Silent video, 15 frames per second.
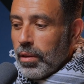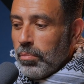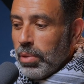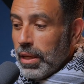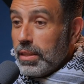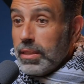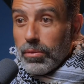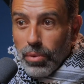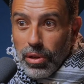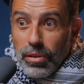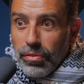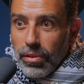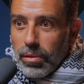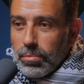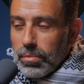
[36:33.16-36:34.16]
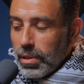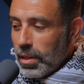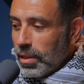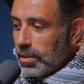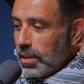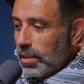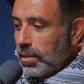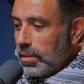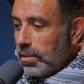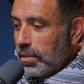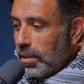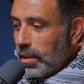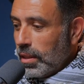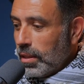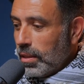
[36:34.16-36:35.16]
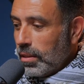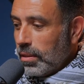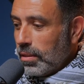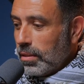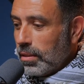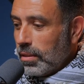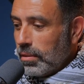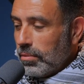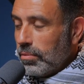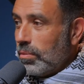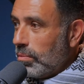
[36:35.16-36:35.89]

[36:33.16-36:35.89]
But he said, "Where are you from?" And I said, I'm